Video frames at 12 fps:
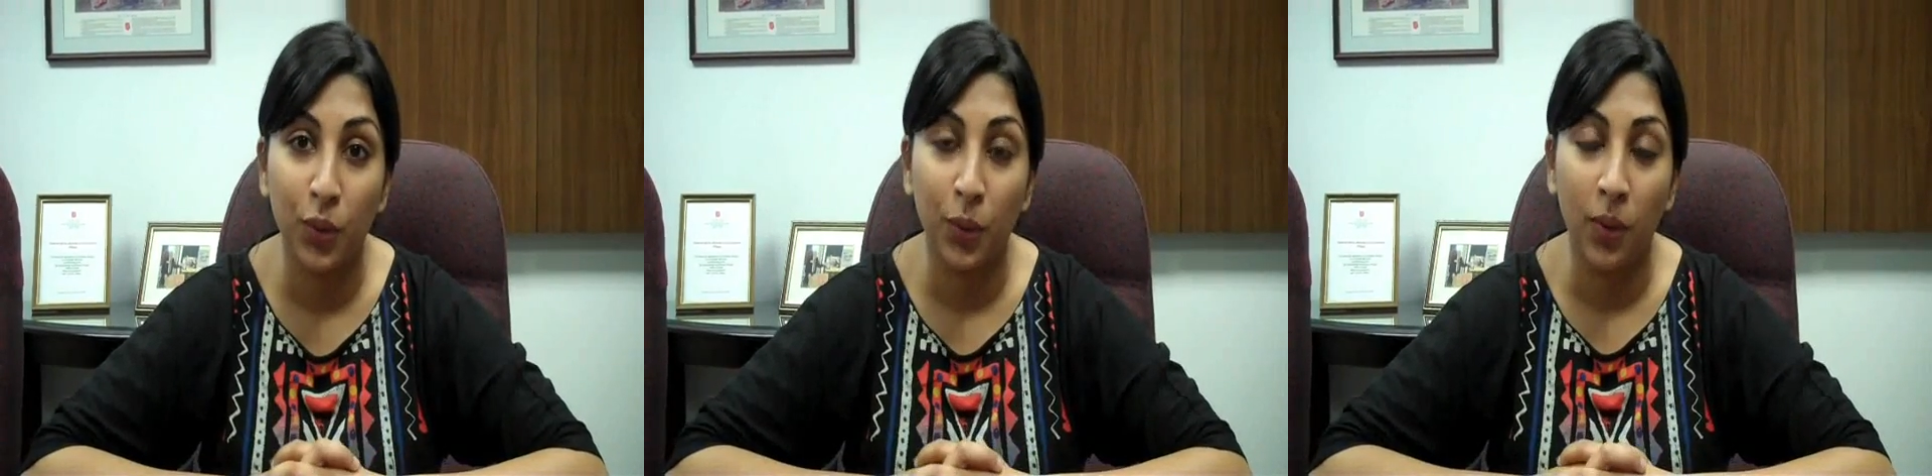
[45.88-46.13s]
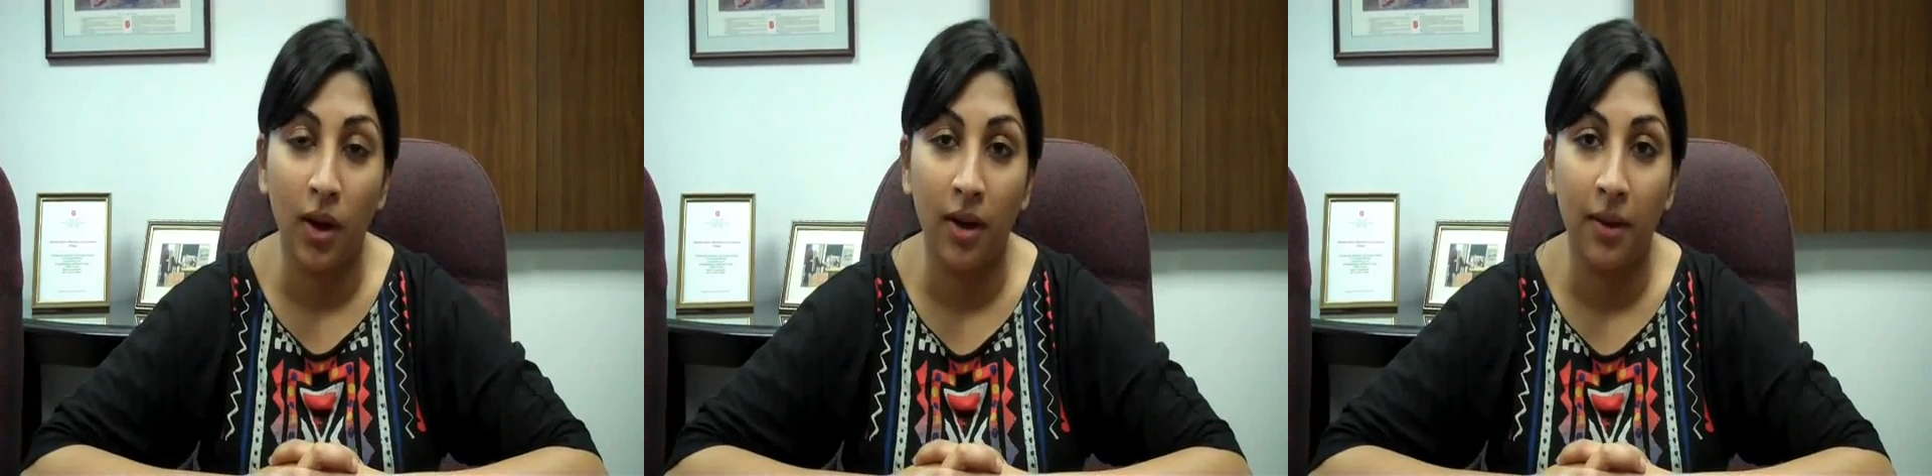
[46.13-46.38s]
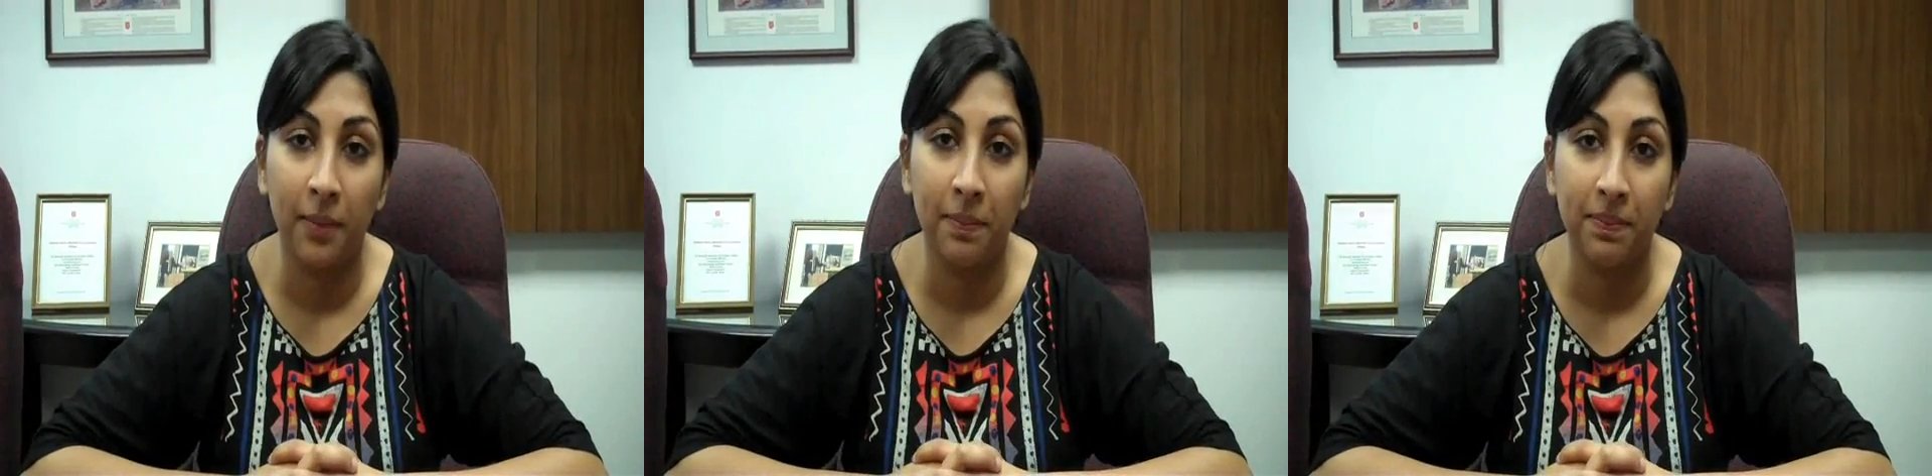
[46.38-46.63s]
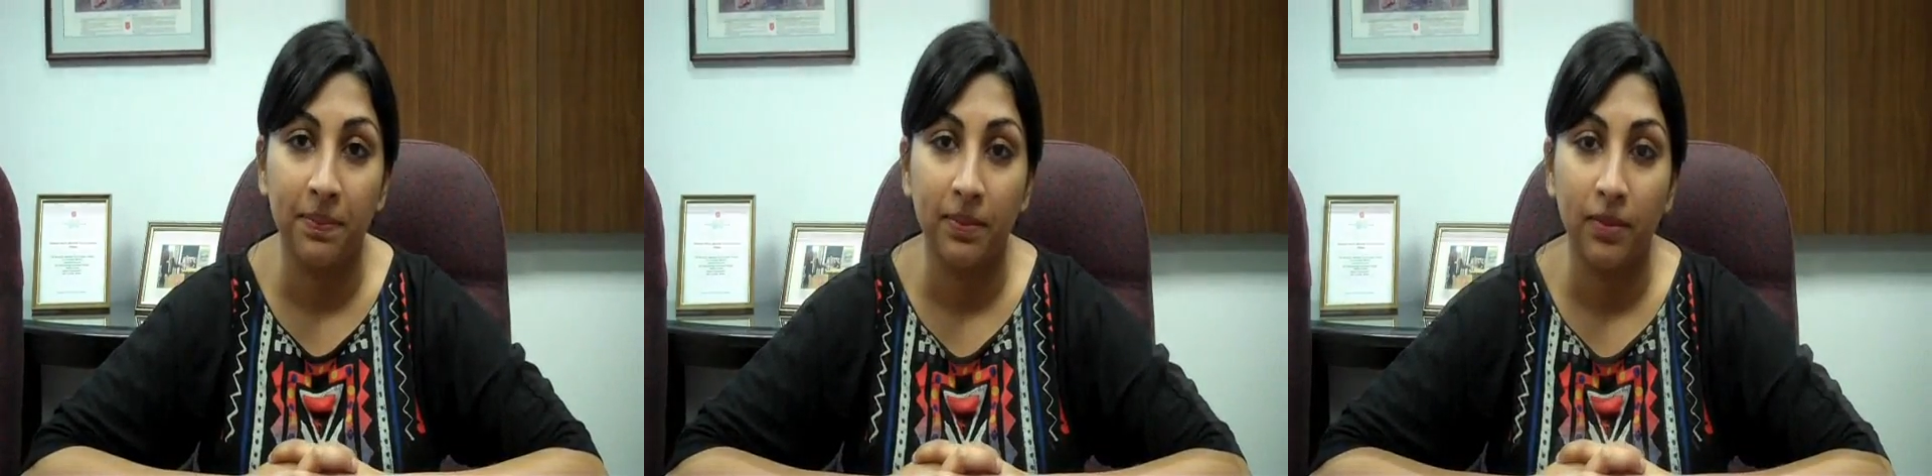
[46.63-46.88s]
to
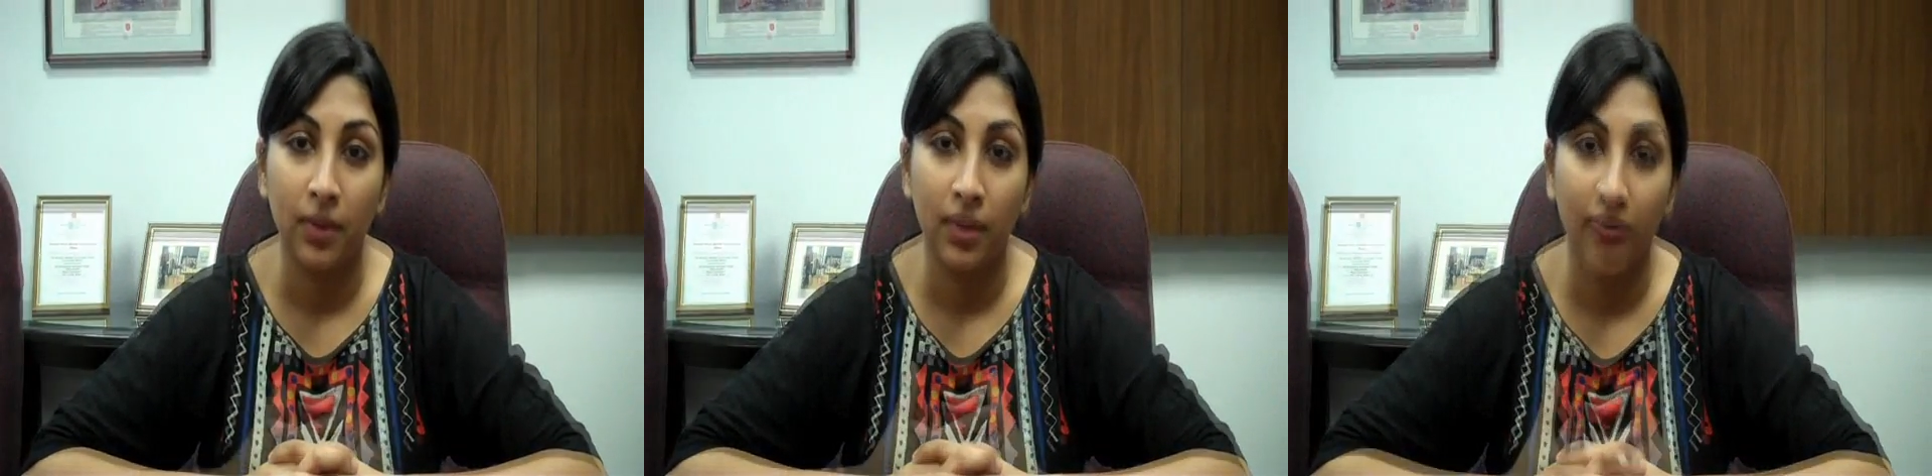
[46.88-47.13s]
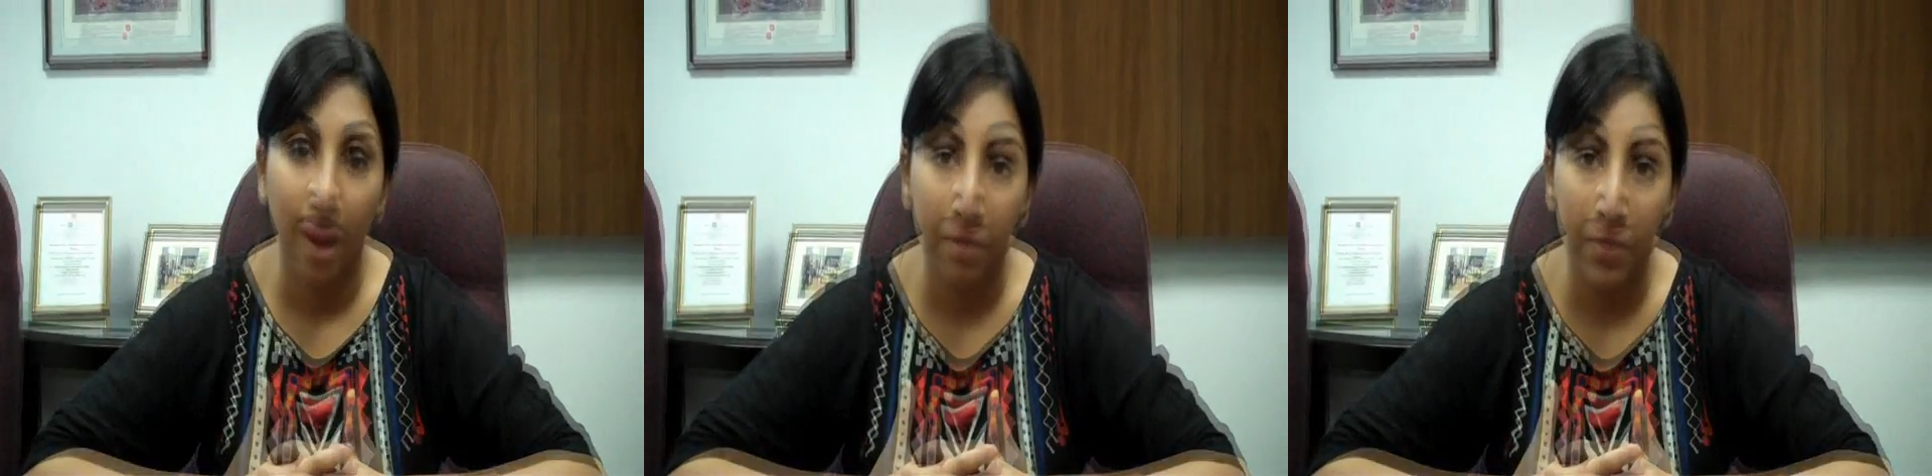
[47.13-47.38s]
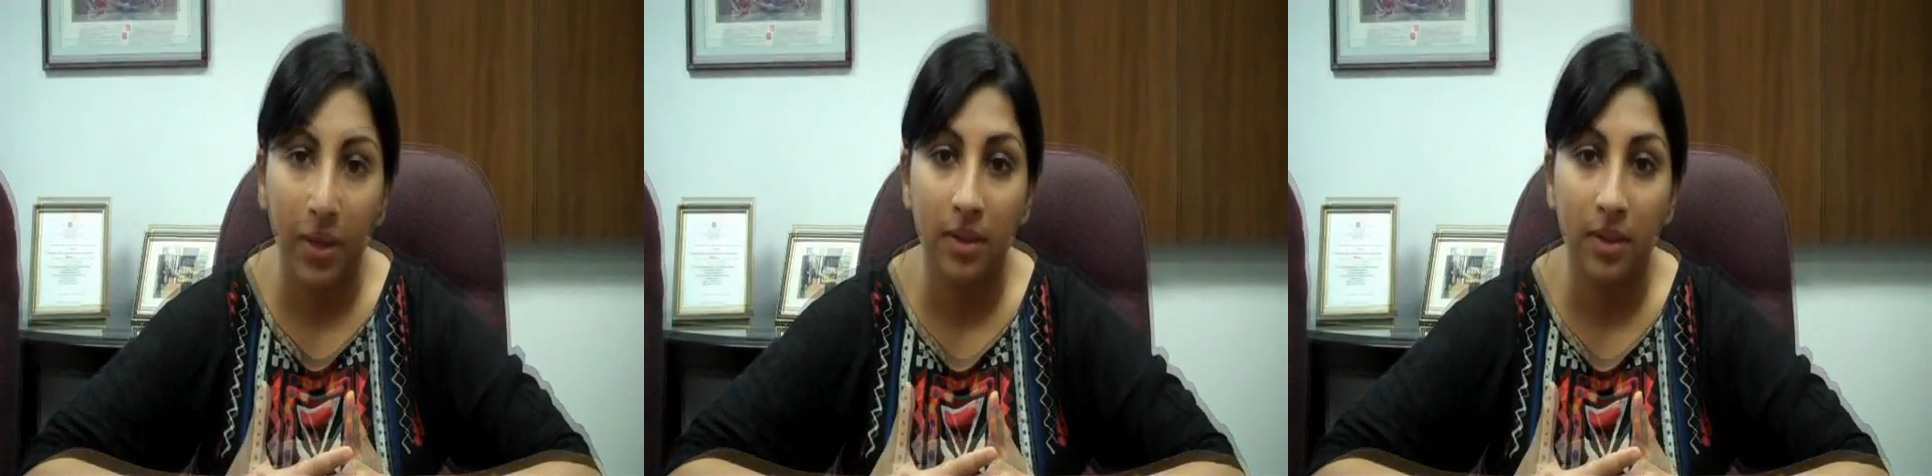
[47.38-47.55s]
um, do my